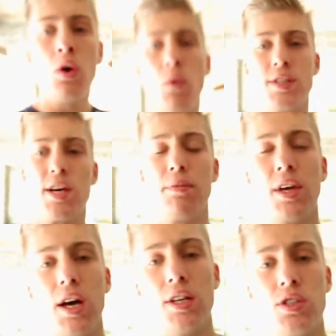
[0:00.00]
What's happening,
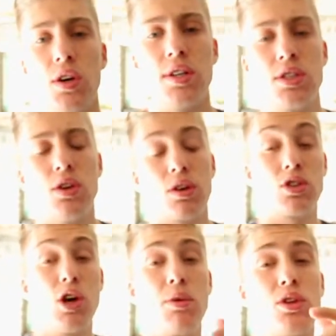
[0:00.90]
guys? So it's
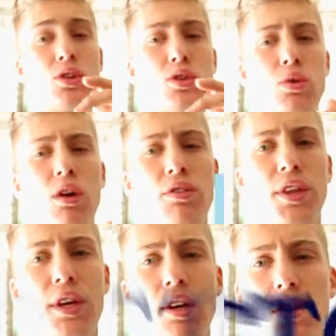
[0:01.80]
October 12th,
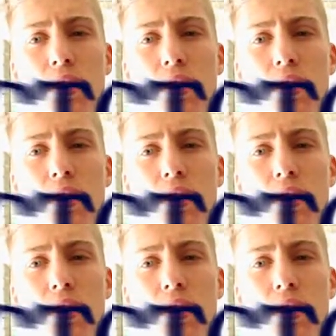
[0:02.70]
I think.